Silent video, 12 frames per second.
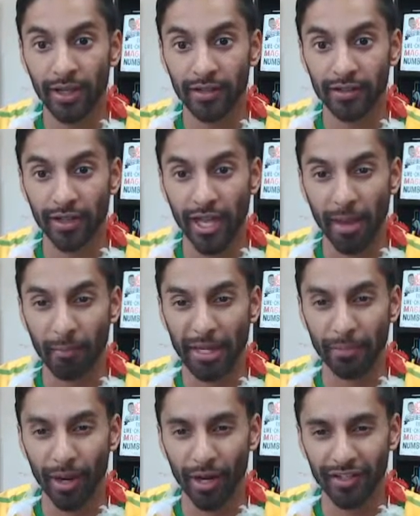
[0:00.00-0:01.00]
So
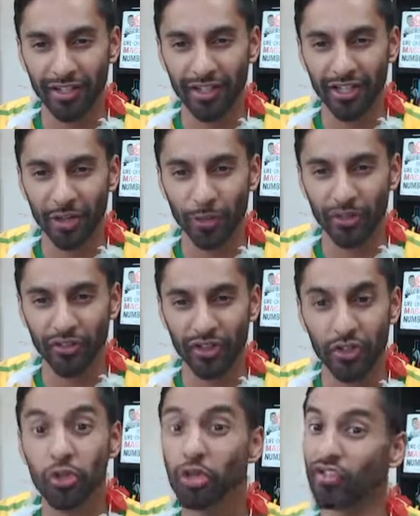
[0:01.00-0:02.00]
Emily Butt, did you get question
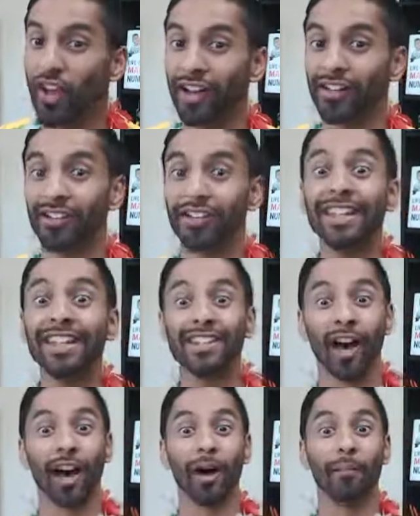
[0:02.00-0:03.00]
2 correct? So these
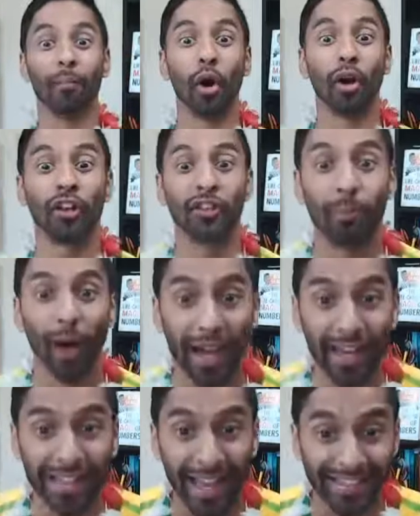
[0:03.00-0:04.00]
are books
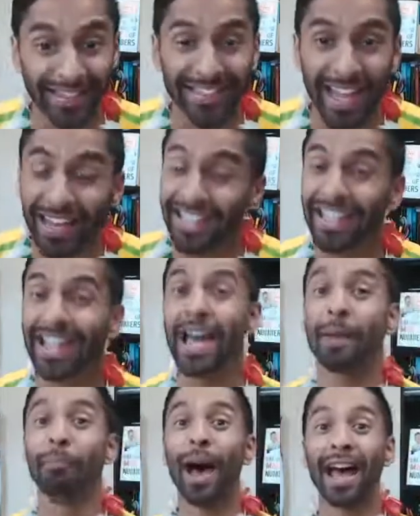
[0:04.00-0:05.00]
by Gangster Granny,
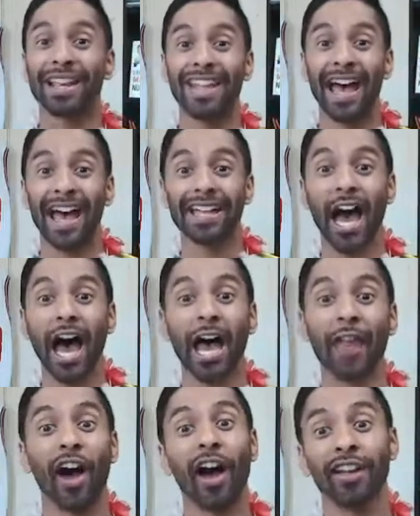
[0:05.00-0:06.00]
Bad Dad
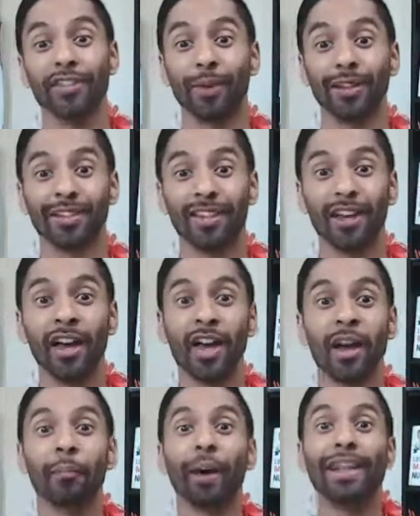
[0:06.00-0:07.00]
and the Ice Monster
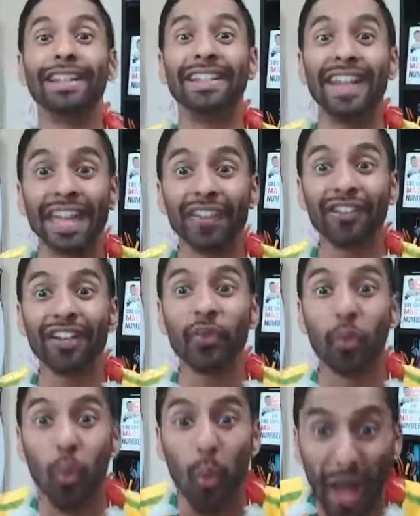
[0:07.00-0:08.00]
by
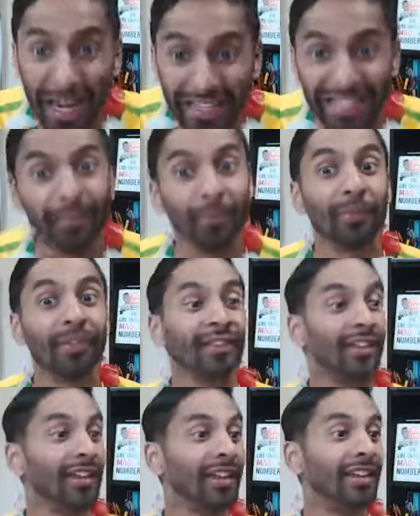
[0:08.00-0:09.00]
David
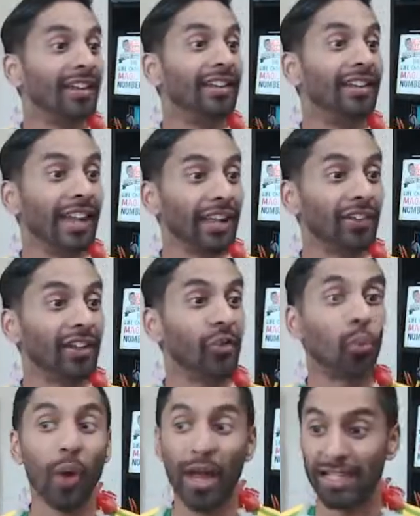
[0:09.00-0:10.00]
Walliams.
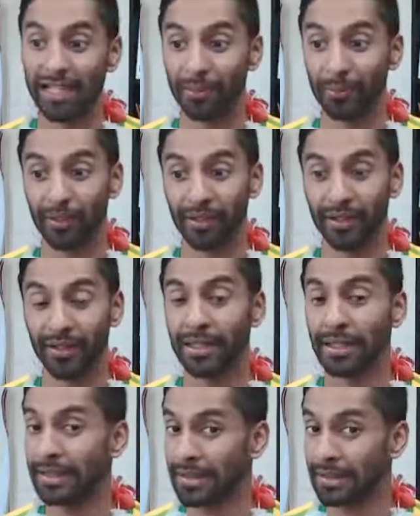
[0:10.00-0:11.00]
David Walliams.
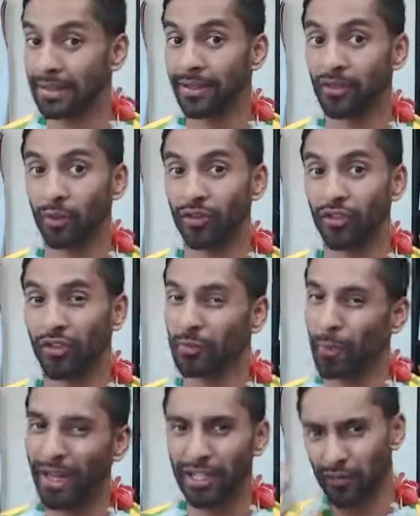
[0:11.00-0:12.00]
Question 2,
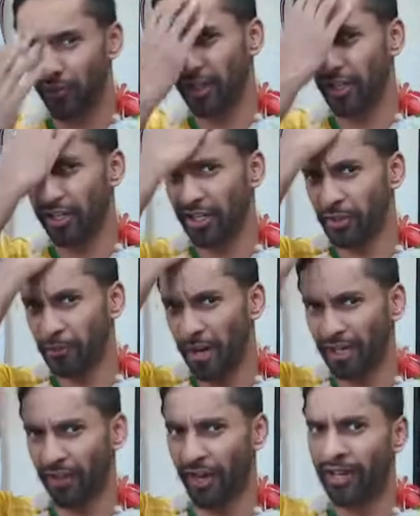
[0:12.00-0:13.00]
spelling is fine, you don't need to get
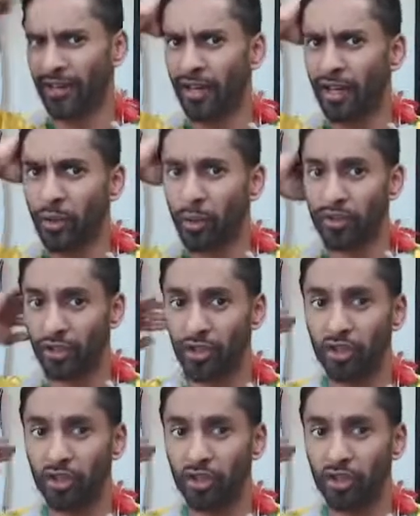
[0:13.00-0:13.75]
spelling right. Question